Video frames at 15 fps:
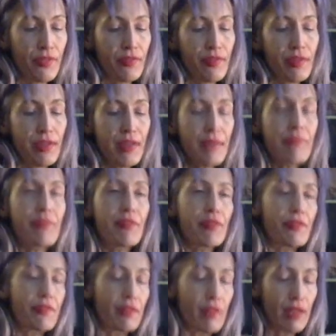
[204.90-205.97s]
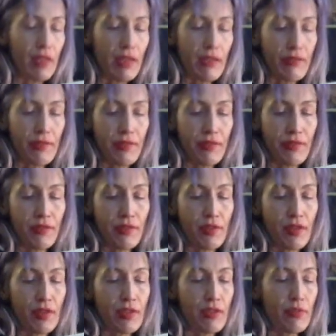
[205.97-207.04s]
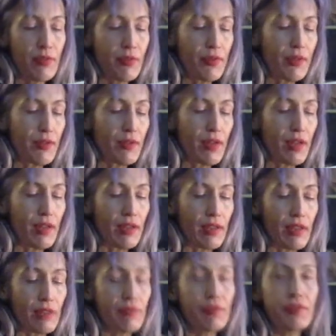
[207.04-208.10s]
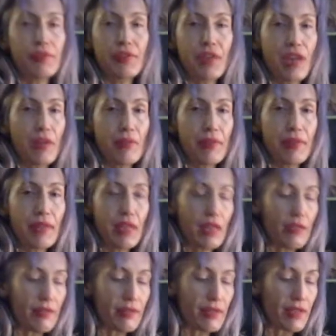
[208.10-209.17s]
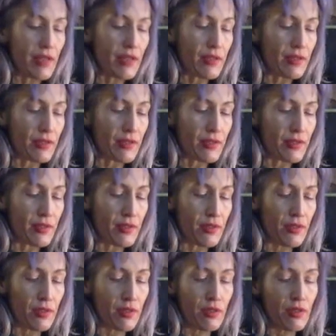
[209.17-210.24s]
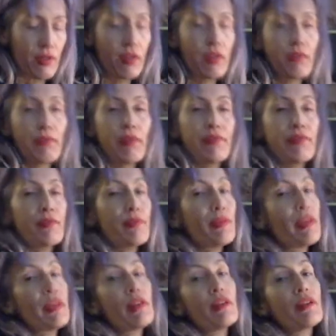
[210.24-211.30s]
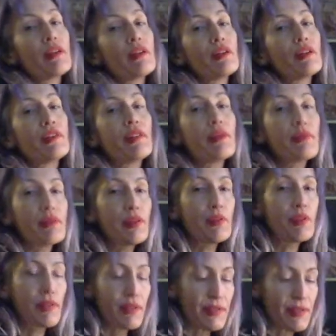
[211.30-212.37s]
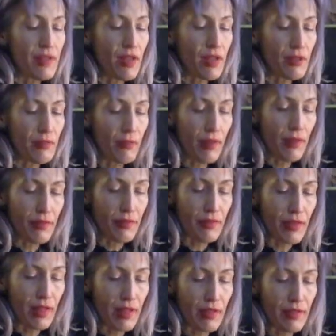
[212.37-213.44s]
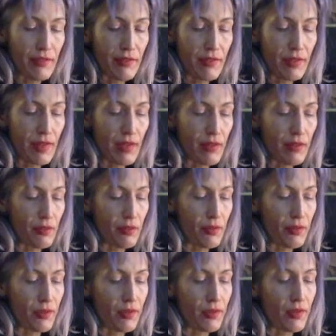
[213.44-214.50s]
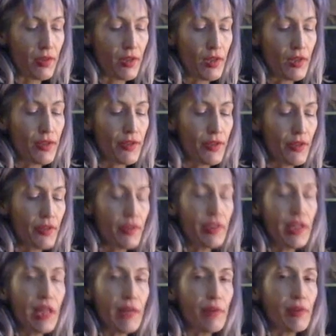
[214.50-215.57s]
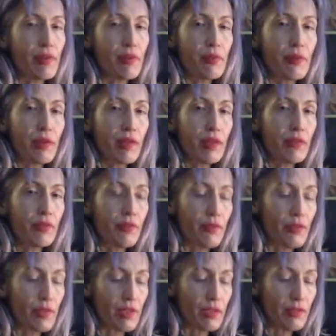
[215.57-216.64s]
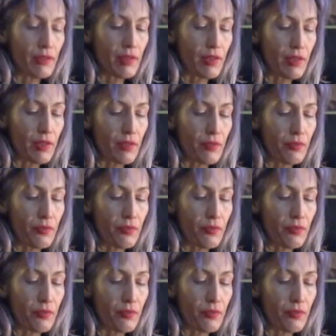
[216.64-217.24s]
the deep verdant leaves, the boutonniere cut like a full stop at the end of a sentence. But for me, there was only the sodden mattress alleys of the Tenderloin, the only neighborhood where I could afford to live alone.